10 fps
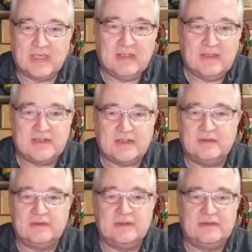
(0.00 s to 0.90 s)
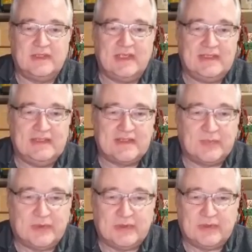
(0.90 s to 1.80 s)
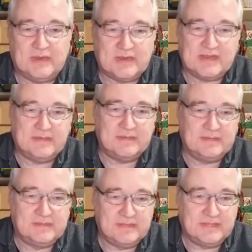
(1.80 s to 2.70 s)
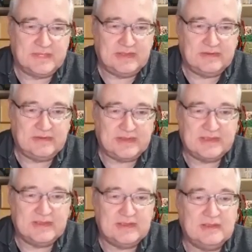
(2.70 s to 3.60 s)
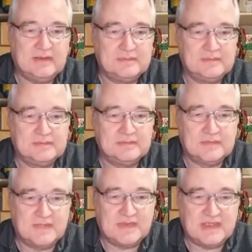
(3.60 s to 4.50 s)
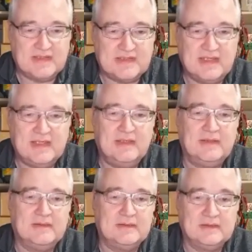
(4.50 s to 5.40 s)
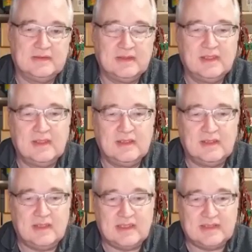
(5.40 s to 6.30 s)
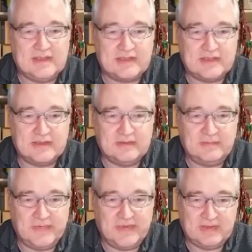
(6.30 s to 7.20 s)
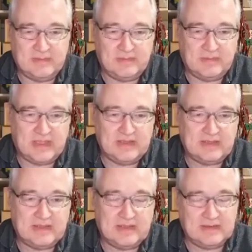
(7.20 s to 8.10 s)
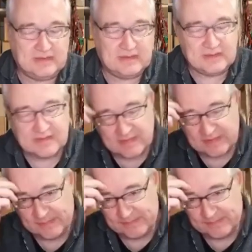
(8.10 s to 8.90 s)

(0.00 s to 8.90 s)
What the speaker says: So today it supports the original CSA architecture with the multi-card system.